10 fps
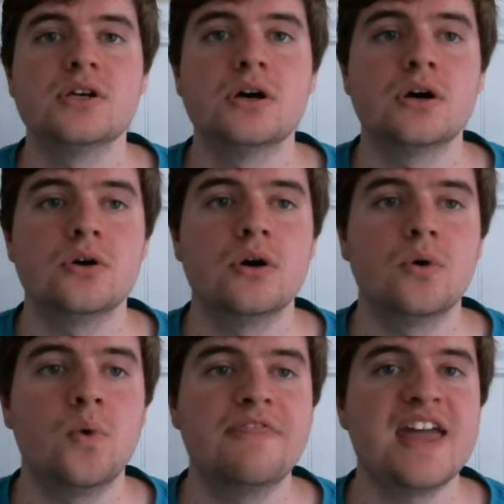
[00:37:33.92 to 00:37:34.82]

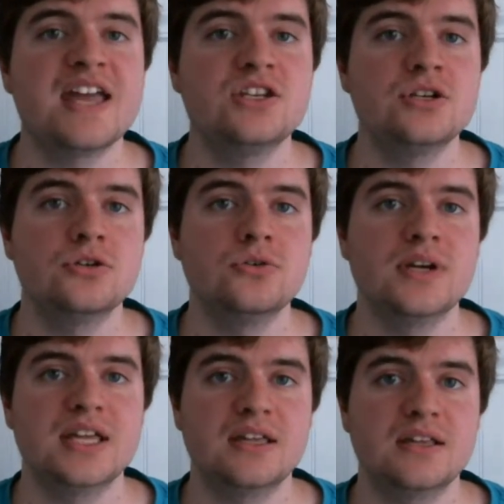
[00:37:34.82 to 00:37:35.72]
So what they
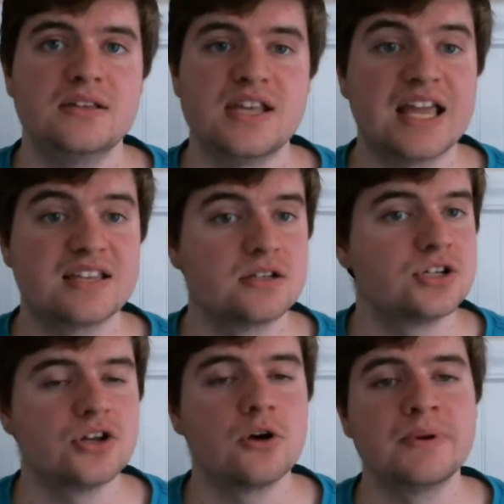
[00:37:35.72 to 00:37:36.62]
do is, I guess they're
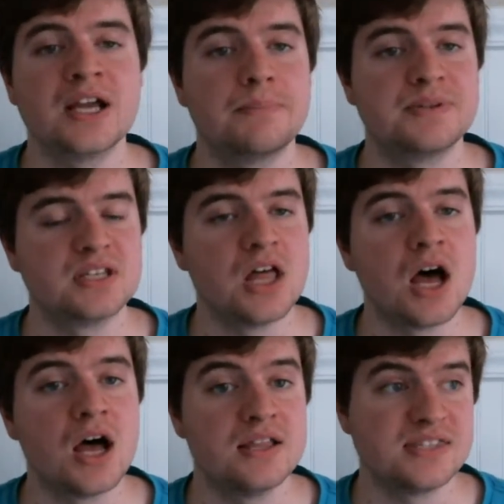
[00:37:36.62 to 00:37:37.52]
just opening up
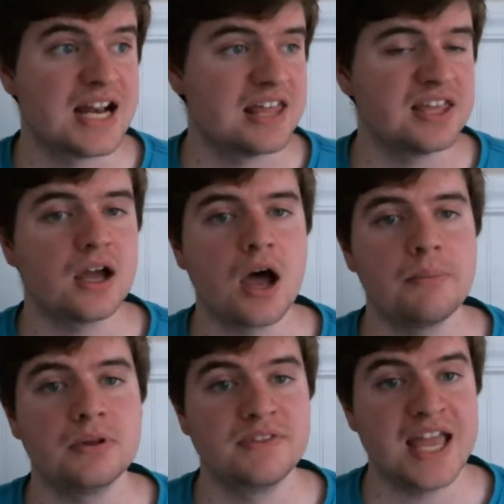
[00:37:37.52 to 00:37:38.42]
salons, and I think a
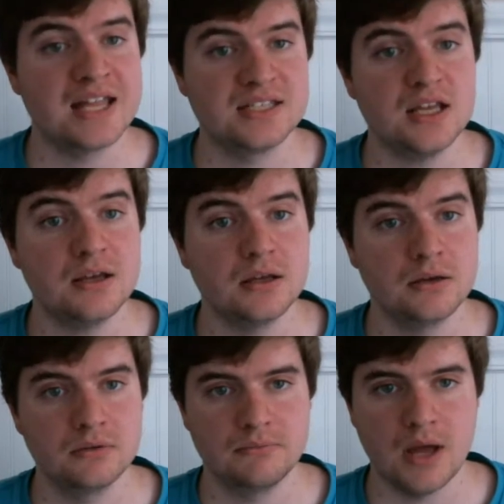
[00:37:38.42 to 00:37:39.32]
couple of the antique
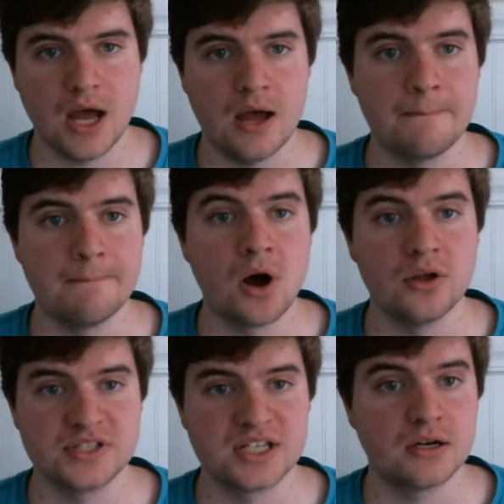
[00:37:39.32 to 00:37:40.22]
um,
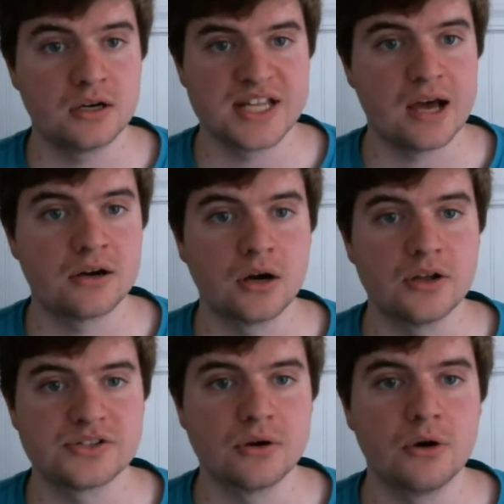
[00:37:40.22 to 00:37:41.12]
malls here in town are
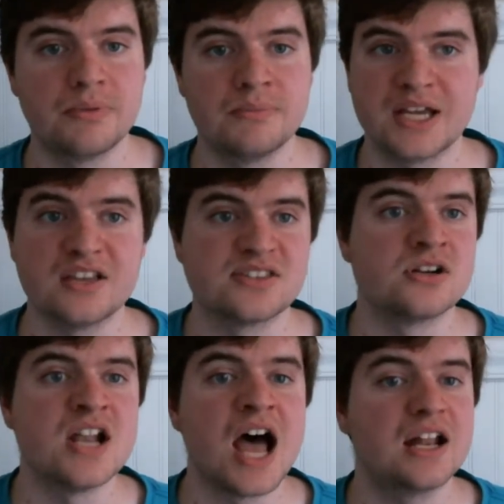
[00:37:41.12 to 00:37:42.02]
also open because
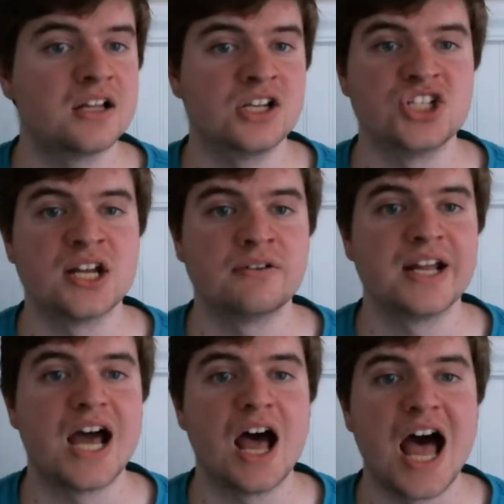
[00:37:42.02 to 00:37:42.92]
they're not going to
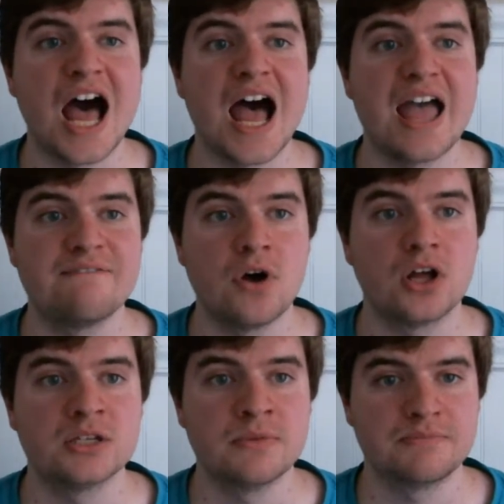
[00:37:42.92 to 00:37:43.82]
generate a high
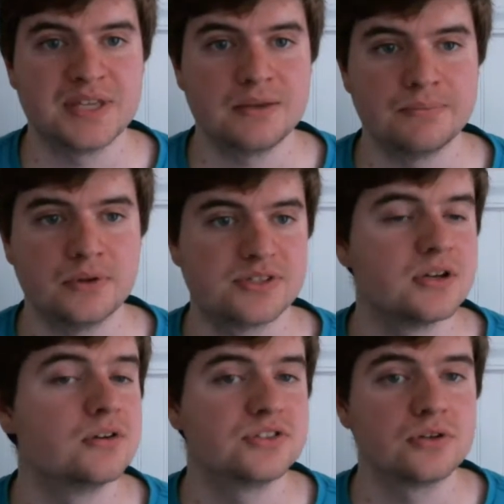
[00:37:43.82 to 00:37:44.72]
volume of people.
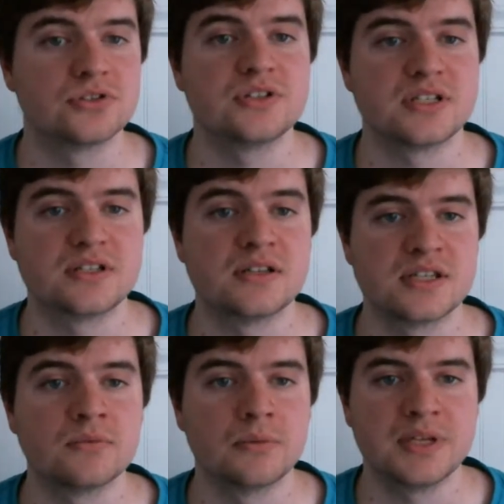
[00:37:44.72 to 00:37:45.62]
So social
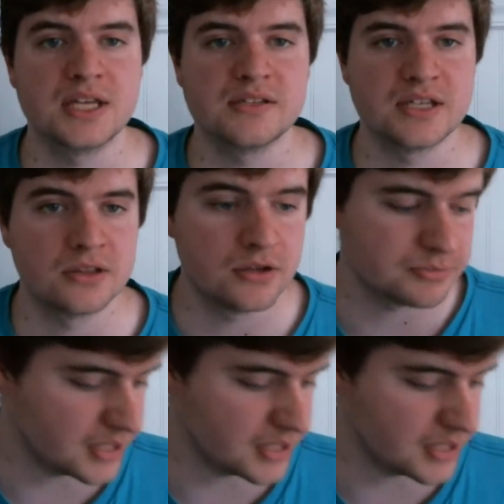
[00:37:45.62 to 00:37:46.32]
distancing will be easy in those